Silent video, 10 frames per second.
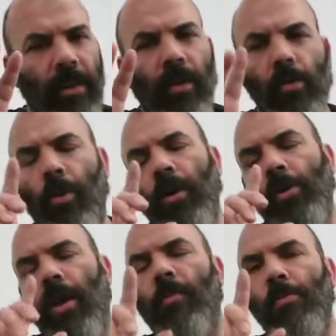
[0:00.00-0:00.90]
Sorry,
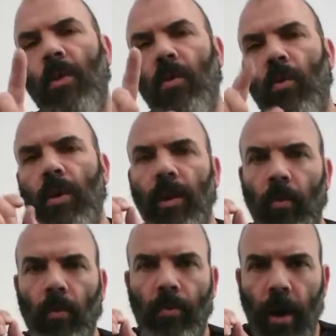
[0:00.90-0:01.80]
stop is the wrong word. It
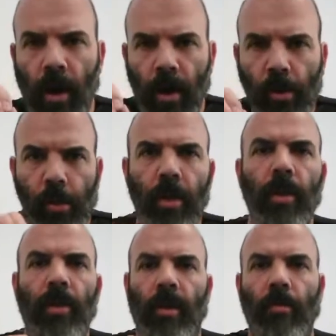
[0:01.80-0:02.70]
will pause
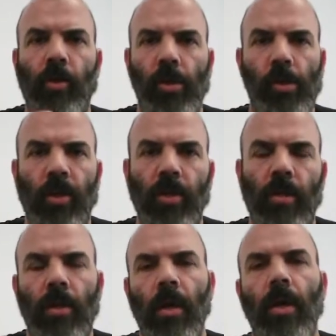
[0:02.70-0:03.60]
the imaging
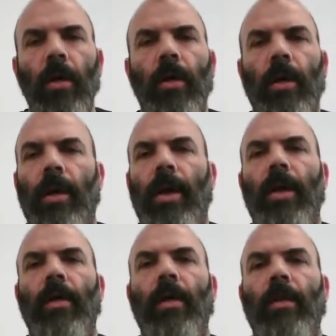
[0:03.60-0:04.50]
session,
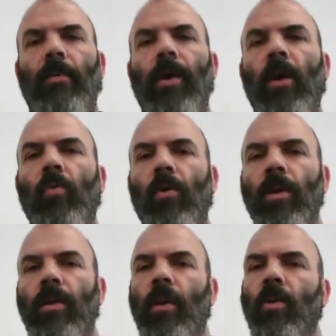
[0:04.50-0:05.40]
and the mount will
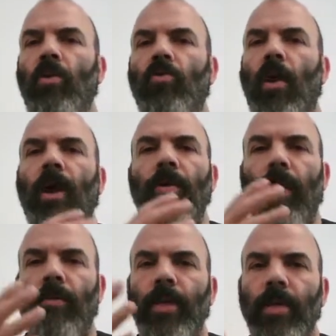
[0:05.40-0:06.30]
continue to track the
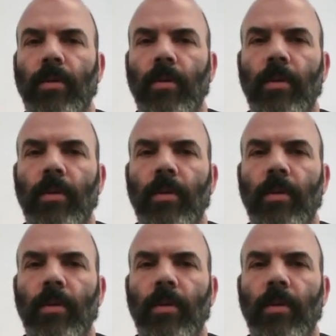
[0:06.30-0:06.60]
object.